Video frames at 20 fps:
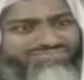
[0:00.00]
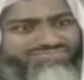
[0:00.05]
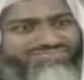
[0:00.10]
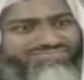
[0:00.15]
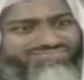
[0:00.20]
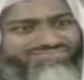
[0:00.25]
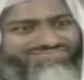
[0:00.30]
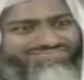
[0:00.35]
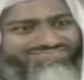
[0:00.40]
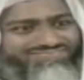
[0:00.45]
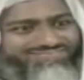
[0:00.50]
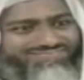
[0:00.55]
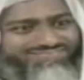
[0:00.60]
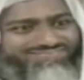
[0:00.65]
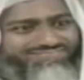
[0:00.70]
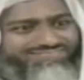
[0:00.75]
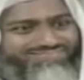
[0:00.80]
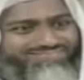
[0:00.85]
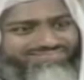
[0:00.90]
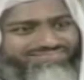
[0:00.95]

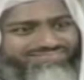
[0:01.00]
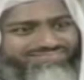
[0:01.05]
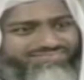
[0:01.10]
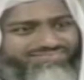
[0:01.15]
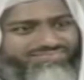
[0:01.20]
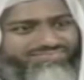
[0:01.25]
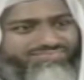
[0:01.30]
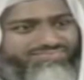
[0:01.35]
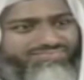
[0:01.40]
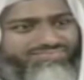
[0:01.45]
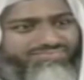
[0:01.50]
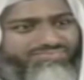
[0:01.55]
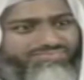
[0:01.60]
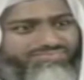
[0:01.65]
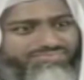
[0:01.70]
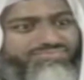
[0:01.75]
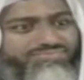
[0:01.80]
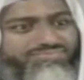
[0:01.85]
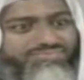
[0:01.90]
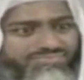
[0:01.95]

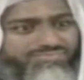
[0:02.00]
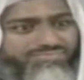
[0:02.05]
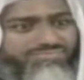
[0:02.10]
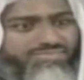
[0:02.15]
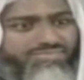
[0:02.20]
[no speech]